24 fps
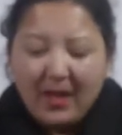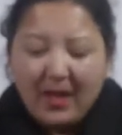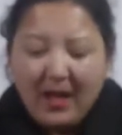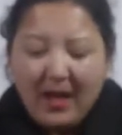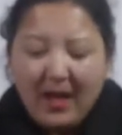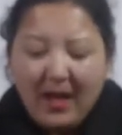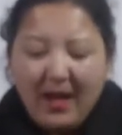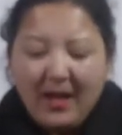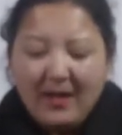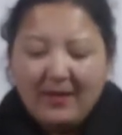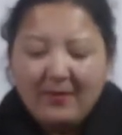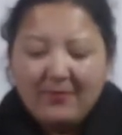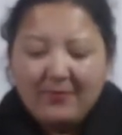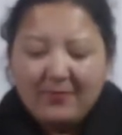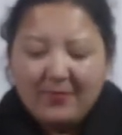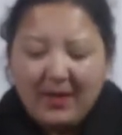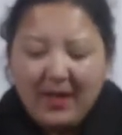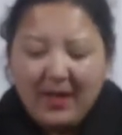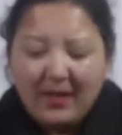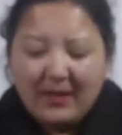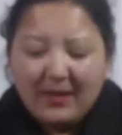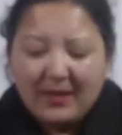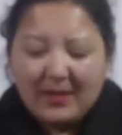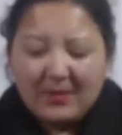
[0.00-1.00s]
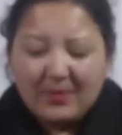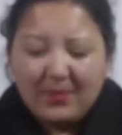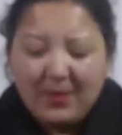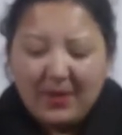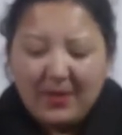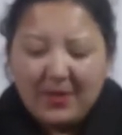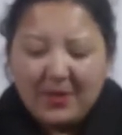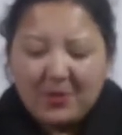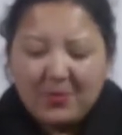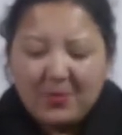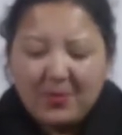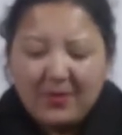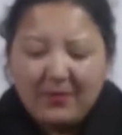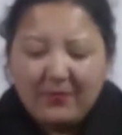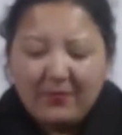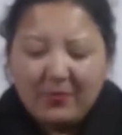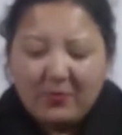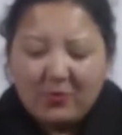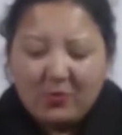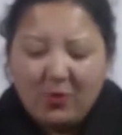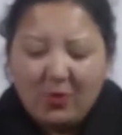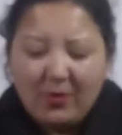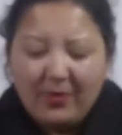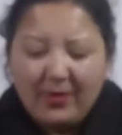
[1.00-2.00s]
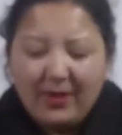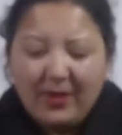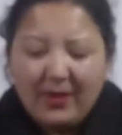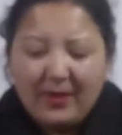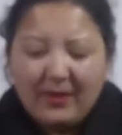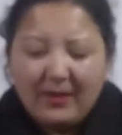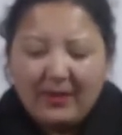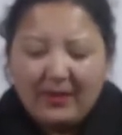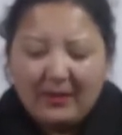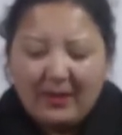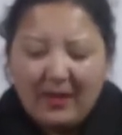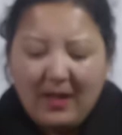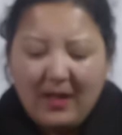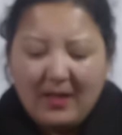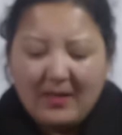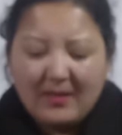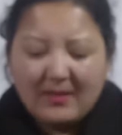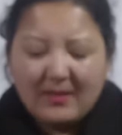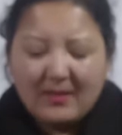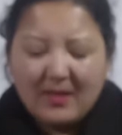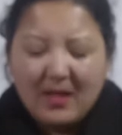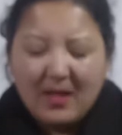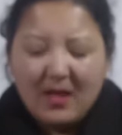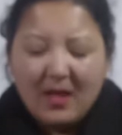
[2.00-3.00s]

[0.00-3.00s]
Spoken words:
Anne Frank, as punishment for talking in the class,